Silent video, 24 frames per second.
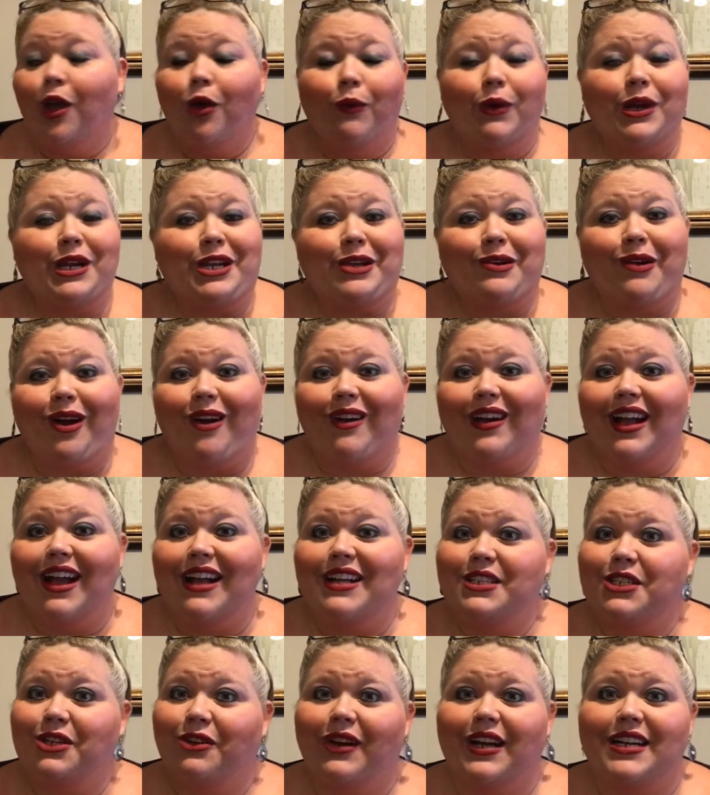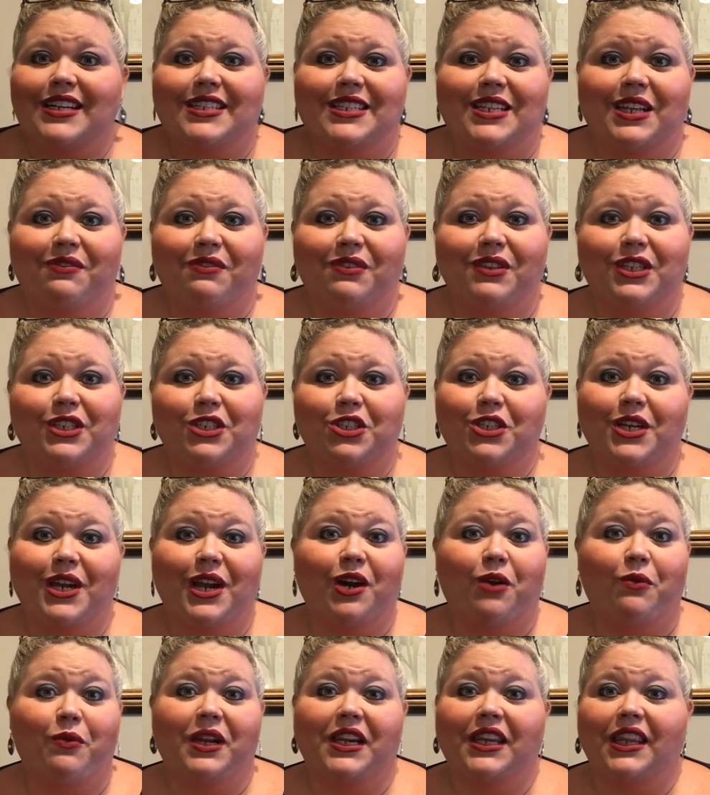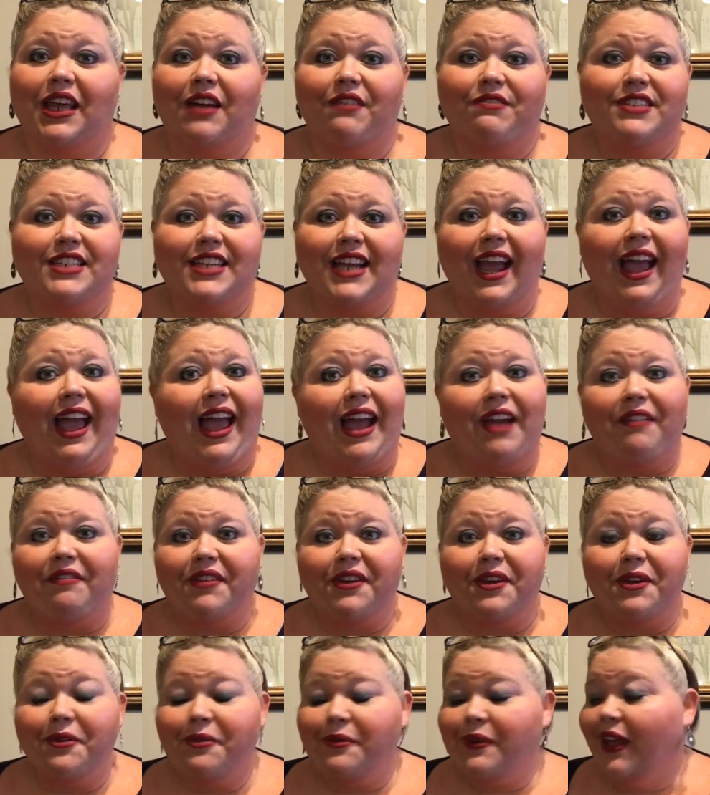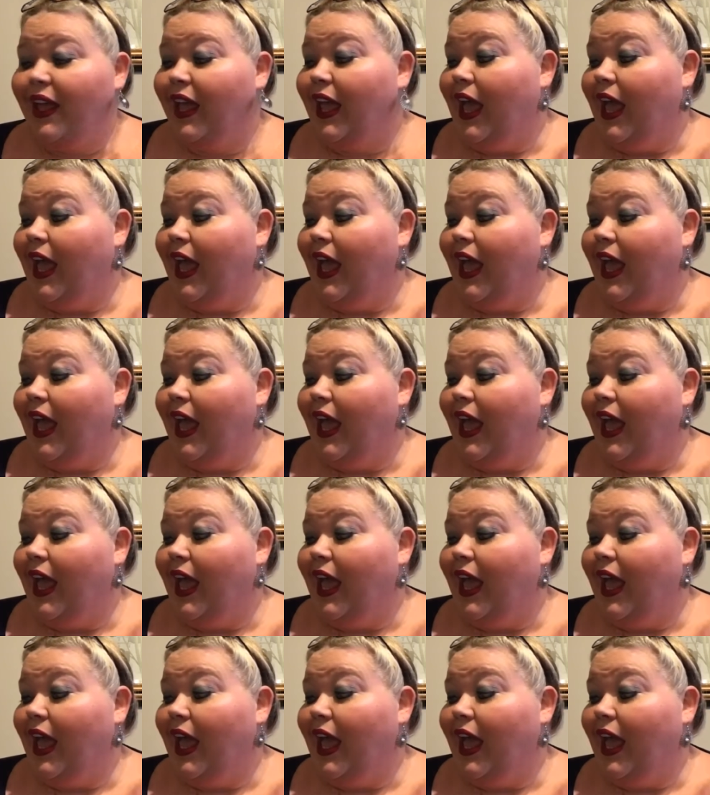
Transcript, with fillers: We do all kinds of great stuff on this channel. We'd love to have you.